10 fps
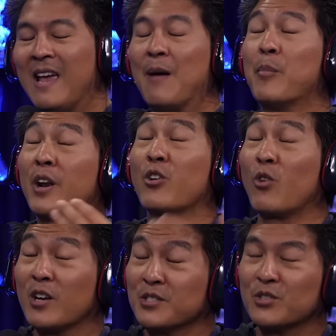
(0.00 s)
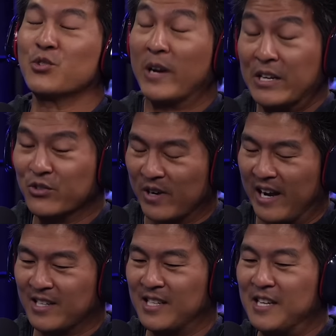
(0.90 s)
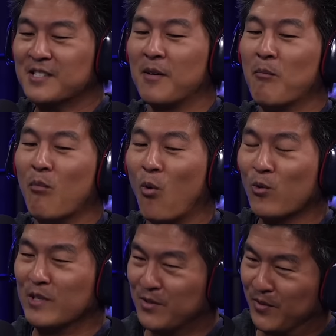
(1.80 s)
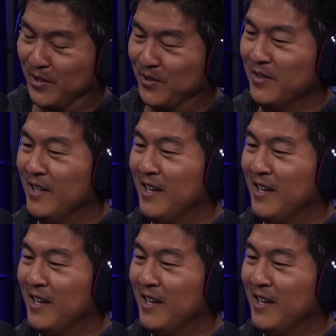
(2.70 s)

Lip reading: But across the train tracks is Morrisville,